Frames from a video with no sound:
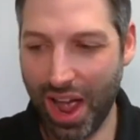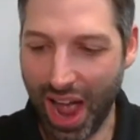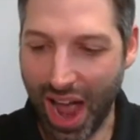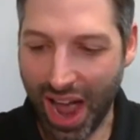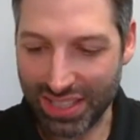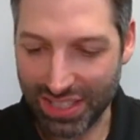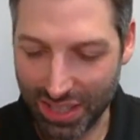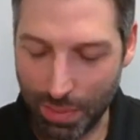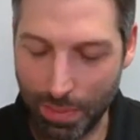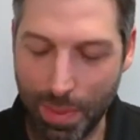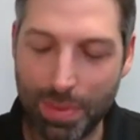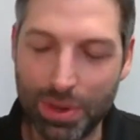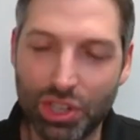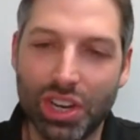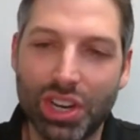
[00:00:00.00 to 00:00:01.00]
ask their
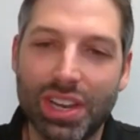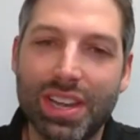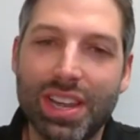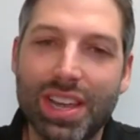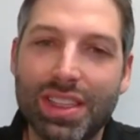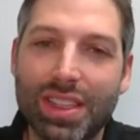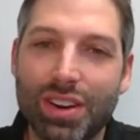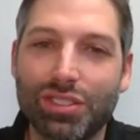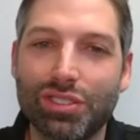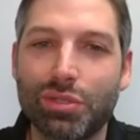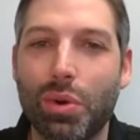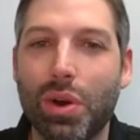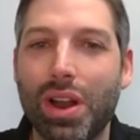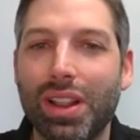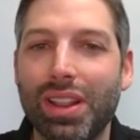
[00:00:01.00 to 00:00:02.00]
permission, get their
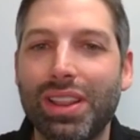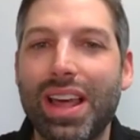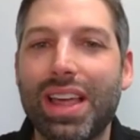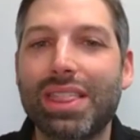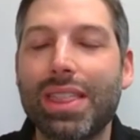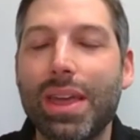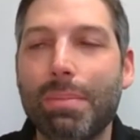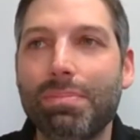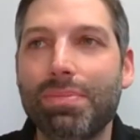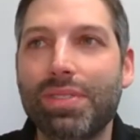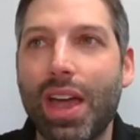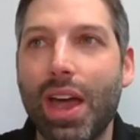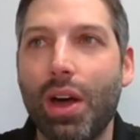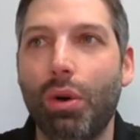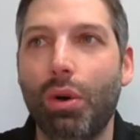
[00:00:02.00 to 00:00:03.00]
story, let them
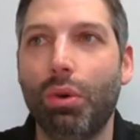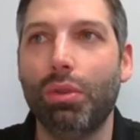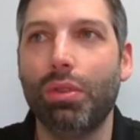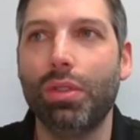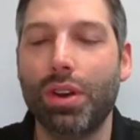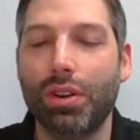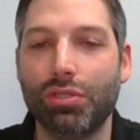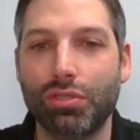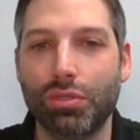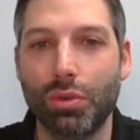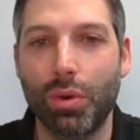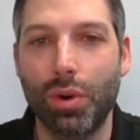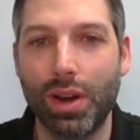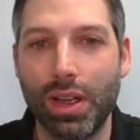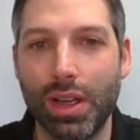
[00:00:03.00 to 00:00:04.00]
tell their
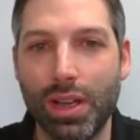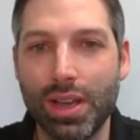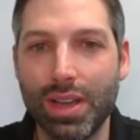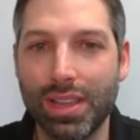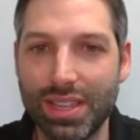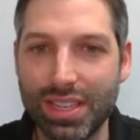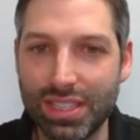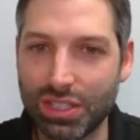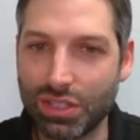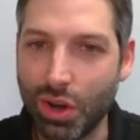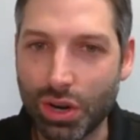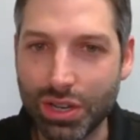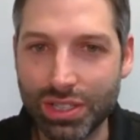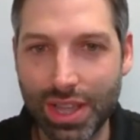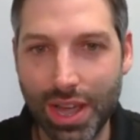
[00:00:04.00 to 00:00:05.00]
story. This
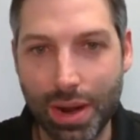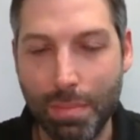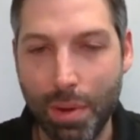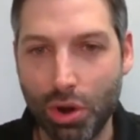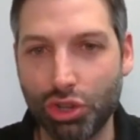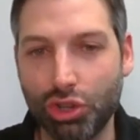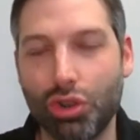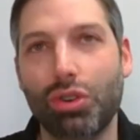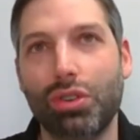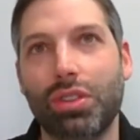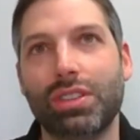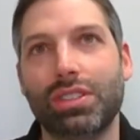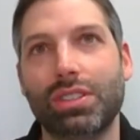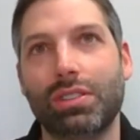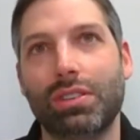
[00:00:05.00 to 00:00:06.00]
starts that emotional
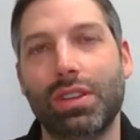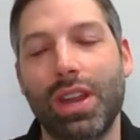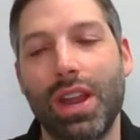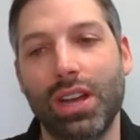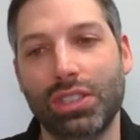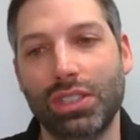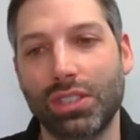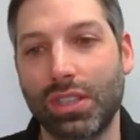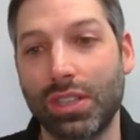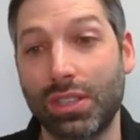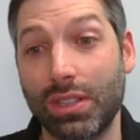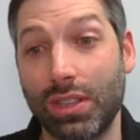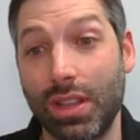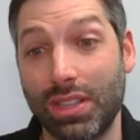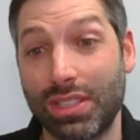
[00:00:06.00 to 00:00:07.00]
connections
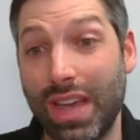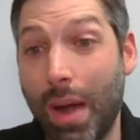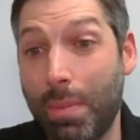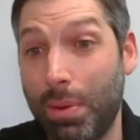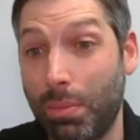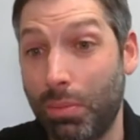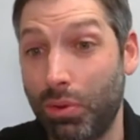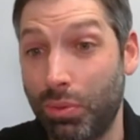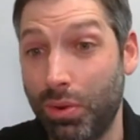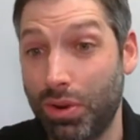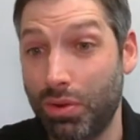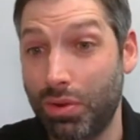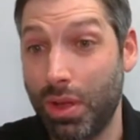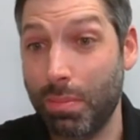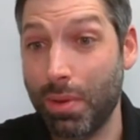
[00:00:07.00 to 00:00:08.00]
that's happening between
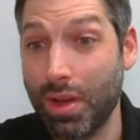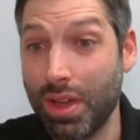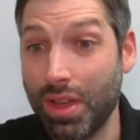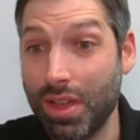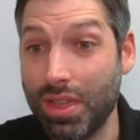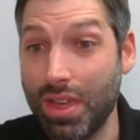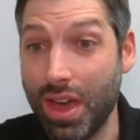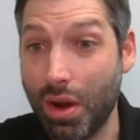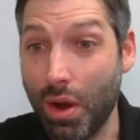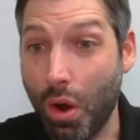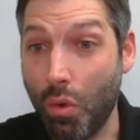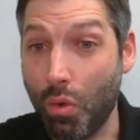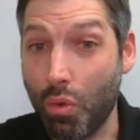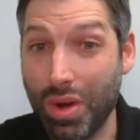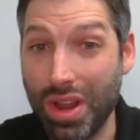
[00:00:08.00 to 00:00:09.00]
you and them. Then
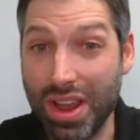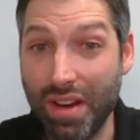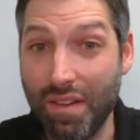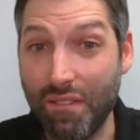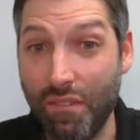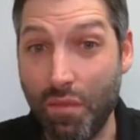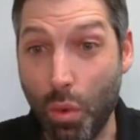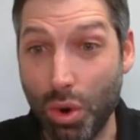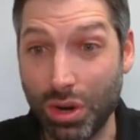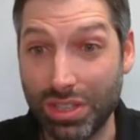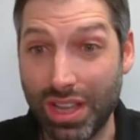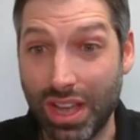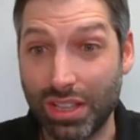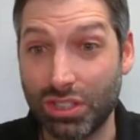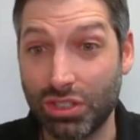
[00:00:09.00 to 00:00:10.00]
reinforce
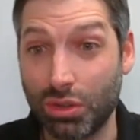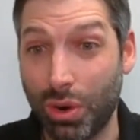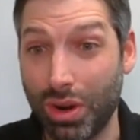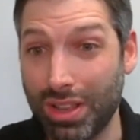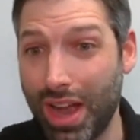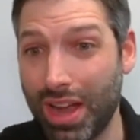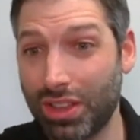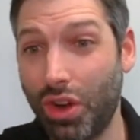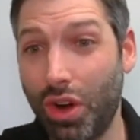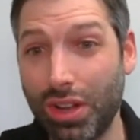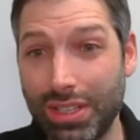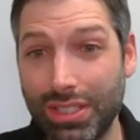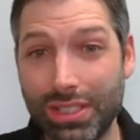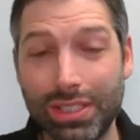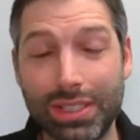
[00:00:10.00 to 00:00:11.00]
that story.
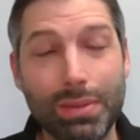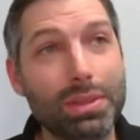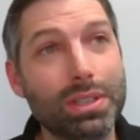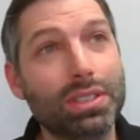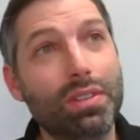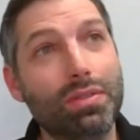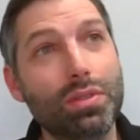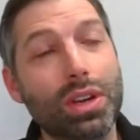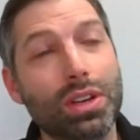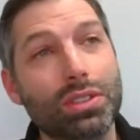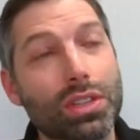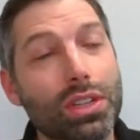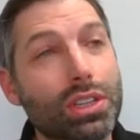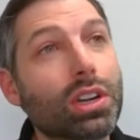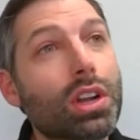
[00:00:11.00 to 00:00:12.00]
Todd, this is some of the stuff you guys are
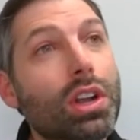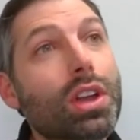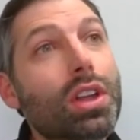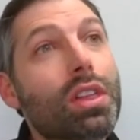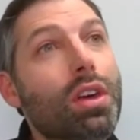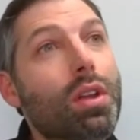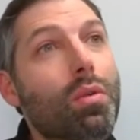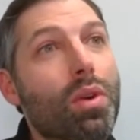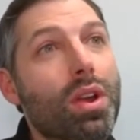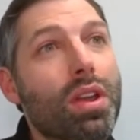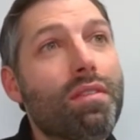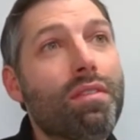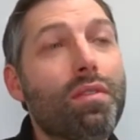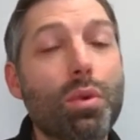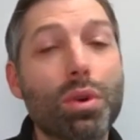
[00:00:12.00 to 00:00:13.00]
teaching. Then
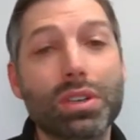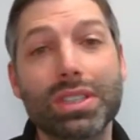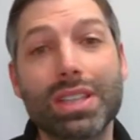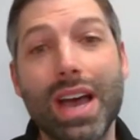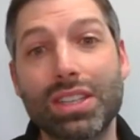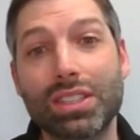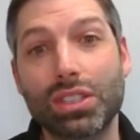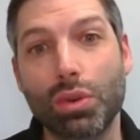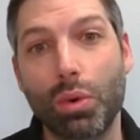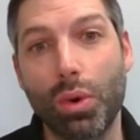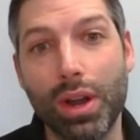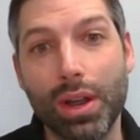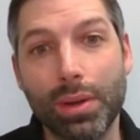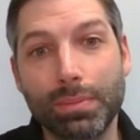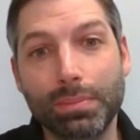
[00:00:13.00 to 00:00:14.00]
reinforce that
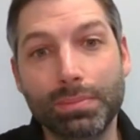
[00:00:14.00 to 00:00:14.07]
story,